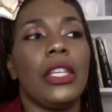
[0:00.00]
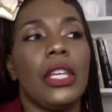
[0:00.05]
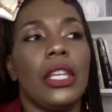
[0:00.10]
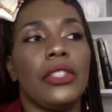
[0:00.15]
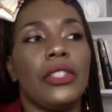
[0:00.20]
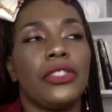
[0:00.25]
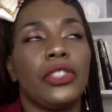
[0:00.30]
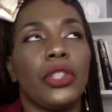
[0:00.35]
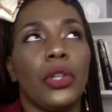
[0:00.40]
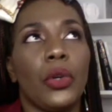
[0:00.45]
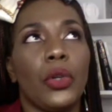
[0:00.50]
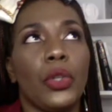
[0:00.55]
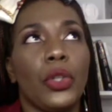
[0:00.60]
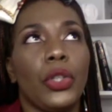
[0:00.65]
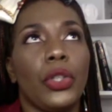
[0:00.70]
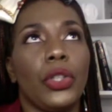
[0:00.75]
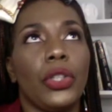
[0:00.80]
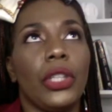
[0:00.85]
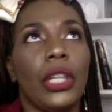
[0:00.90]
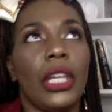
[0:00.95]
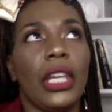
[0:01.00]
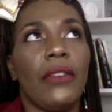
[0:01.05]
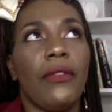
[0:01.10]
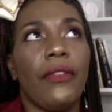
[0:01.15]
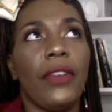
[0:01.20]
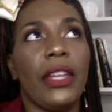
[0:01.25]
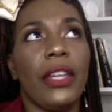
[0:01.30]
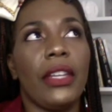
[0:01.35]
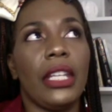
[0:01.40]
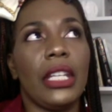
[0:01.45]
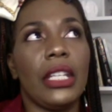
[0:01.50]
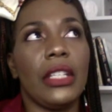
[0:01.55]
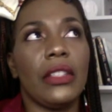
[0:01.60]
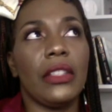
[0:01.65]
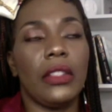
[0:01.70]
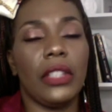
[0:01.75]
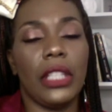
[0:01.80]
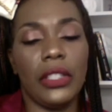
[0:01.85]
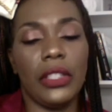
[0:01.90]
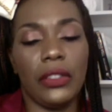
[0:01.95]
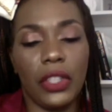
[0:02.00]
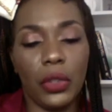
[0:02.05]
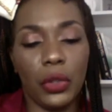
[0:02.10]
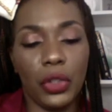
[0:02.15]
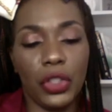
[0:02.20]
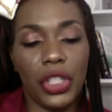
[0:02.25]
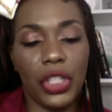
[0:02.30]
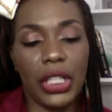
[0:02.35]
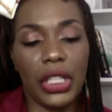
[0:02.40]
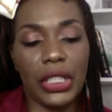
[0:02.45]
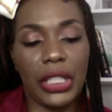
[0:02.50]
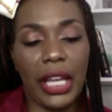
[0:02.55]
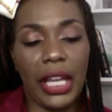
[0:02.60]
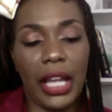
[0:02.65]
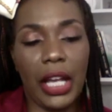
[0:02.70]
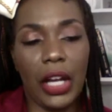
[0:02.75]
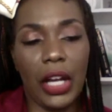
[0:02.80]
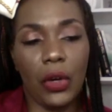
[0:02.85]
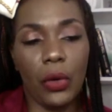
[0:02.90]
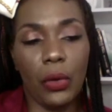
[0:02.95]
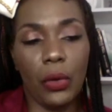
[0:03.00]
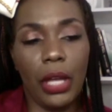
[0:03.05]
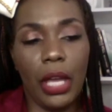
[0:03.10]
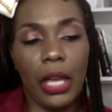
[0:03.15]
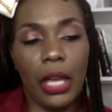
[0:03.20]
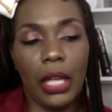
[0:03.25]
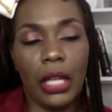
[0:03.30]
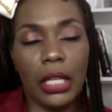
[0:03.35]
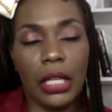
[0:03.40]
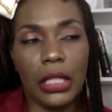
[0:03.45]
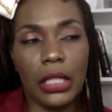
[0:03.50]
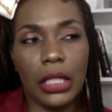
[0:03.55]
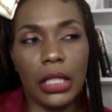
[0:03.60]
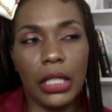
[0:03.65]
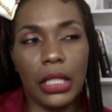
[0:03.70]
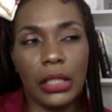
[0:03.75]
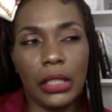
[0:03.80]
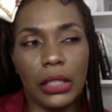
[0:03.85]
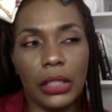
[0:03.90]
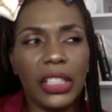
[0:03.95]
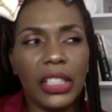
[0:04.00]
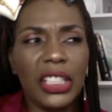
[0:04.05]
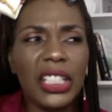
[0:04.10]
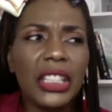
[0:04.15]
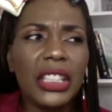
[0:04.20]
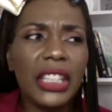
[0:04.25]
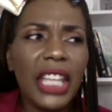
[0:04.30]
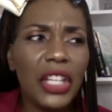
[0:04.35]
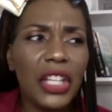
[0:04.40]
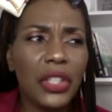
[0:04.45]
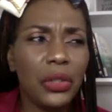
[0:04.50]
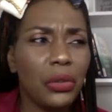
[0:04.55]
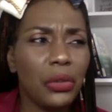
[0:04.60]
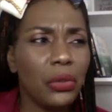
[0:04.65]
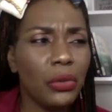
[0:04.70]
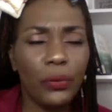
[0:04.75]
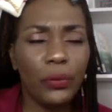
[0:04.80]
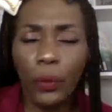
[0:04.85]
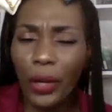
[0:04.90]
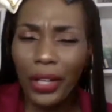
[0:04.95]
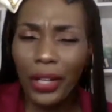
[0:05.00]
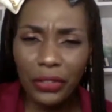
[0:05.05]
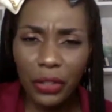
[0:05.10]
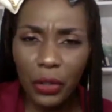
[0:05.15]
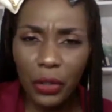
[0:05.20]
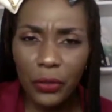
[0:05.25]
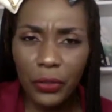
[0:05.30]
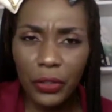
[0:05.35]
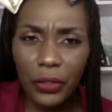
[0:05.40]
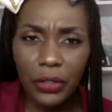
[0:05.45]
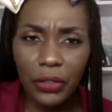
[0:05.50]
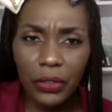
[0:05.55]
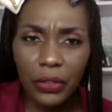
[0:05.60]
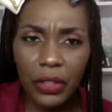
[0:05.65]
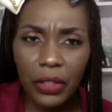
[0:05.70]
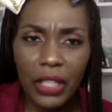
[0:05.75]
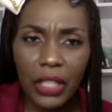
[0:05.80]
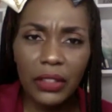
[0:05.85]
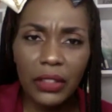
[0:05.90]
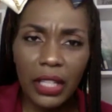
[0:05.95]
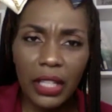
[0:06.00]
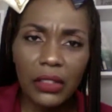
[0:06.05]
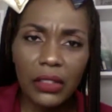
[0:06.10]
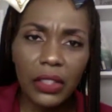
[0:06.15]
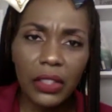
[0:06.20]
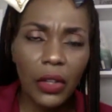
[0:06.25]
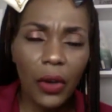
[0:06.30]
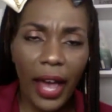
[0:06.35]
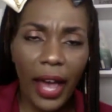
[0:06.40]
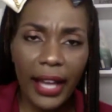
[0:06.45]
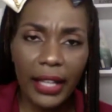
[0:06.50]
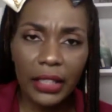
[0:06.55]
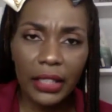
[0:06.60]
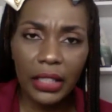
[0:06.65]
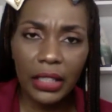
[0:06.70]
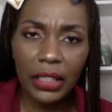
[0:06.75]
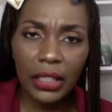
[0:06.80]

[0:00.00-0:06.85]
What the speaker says: So if it's still shut down, and could they do voiceovers? Isn't that still acting?